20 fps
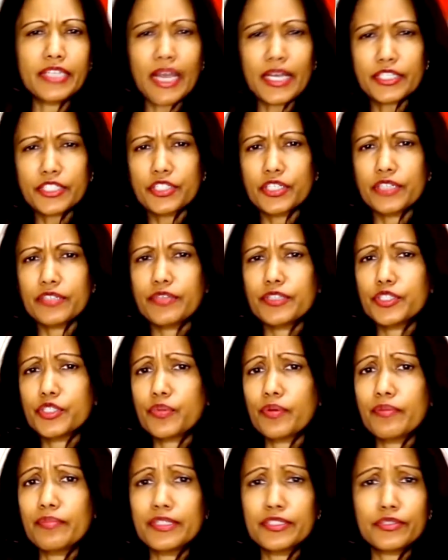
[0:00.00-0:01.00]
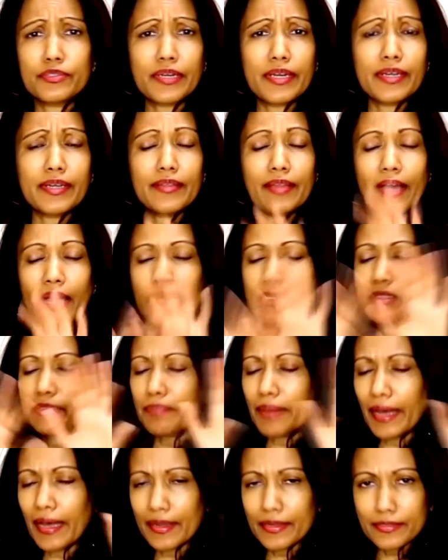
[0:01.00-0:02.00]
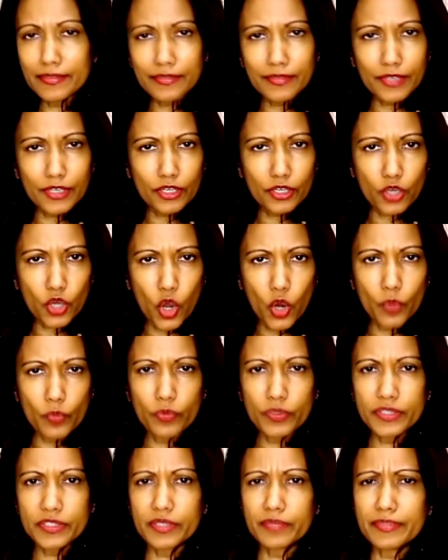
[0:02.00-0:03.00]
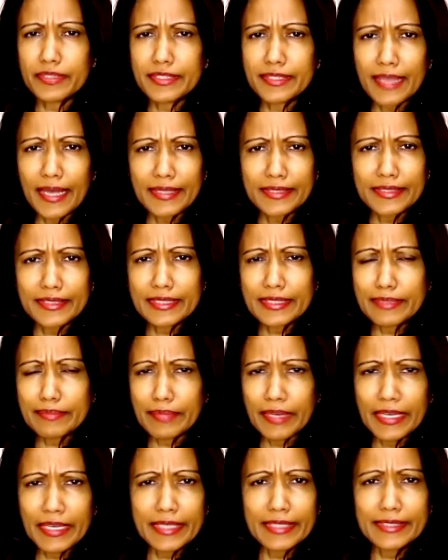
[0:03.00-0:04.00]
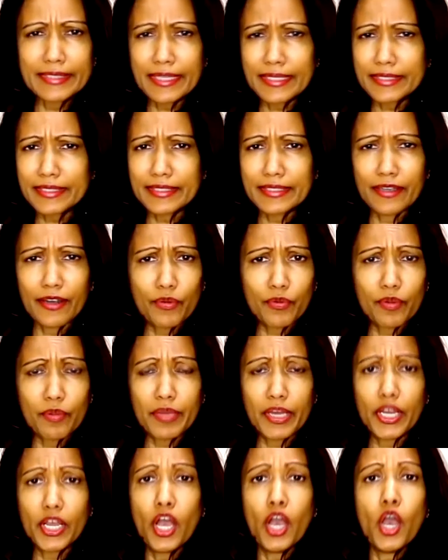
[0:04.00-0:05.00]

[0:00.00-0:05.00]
action-adventure women's thriller that spans the globe with some sassy, spunky, sexy young women